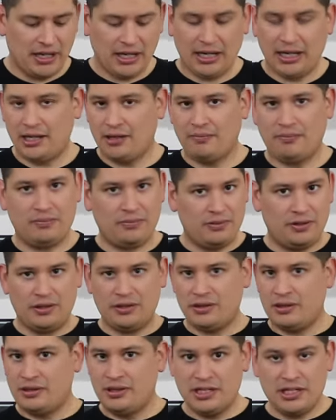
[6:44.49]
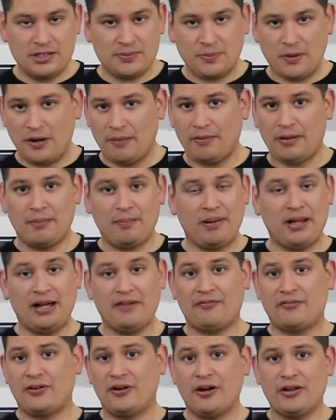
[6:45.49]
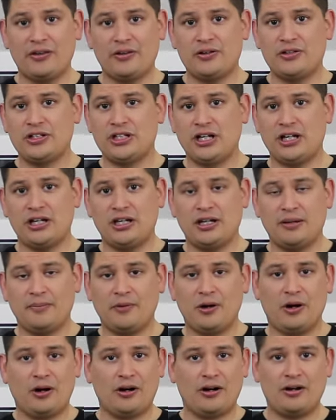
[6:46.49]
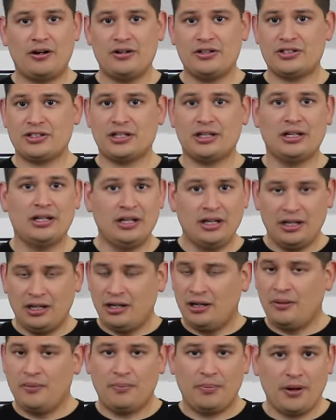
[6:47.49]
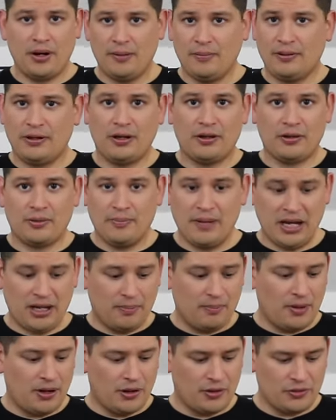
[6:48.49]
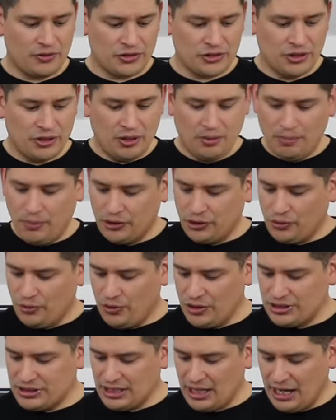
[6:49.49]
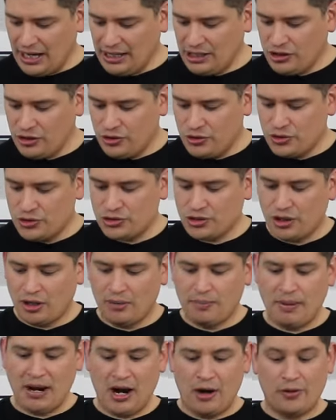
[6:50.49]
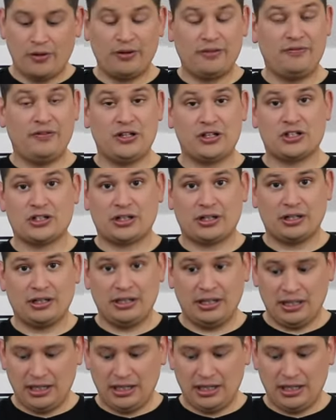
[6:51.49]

And these probably apply for other JDM cars and probably other make and models, but the ones I use are Power Division.